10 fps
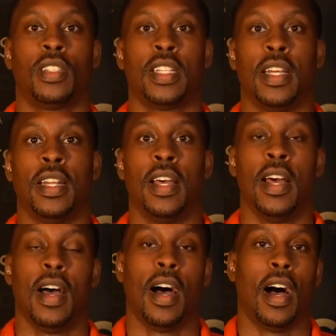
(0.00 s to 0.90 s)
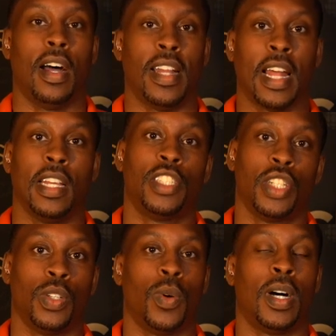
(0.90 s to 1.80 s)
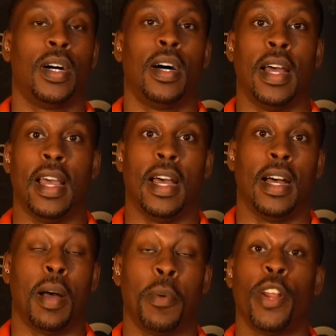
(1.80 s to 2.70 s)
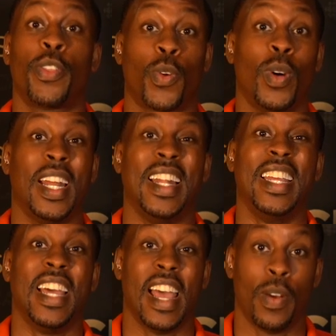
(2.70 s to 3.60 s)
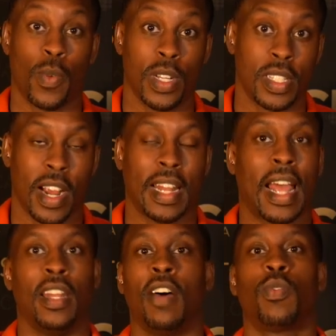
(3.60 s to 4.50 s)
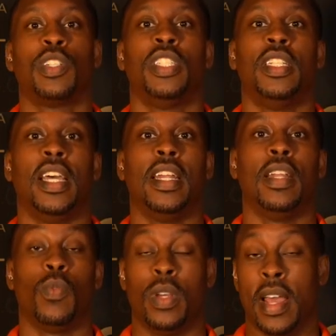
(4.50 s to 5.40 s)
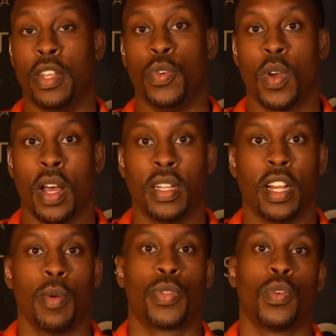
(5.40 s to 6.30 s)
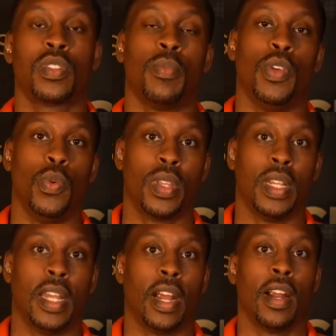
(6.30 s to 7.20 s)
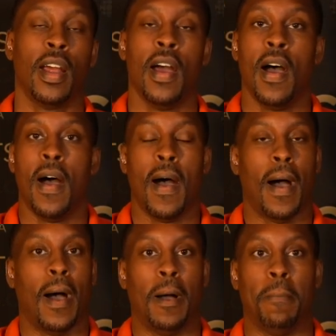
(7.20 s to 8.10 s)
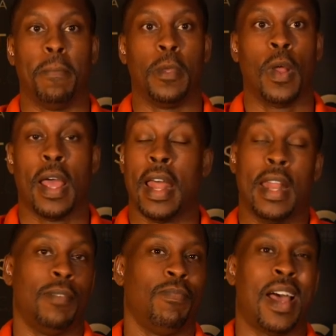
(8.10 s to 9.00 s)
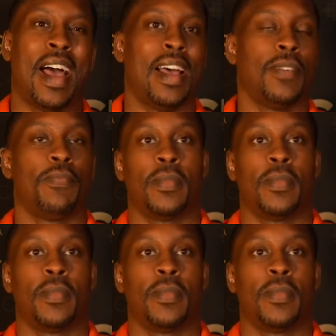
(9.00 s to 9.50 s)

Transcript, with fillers: Carleton, uh, Natalie Achonwa. Uh, I'm gonna throw in Aaliyah Edwards there. I, I love what she did at, UConn there, throw some youth in there. Um, you know, and, and uh,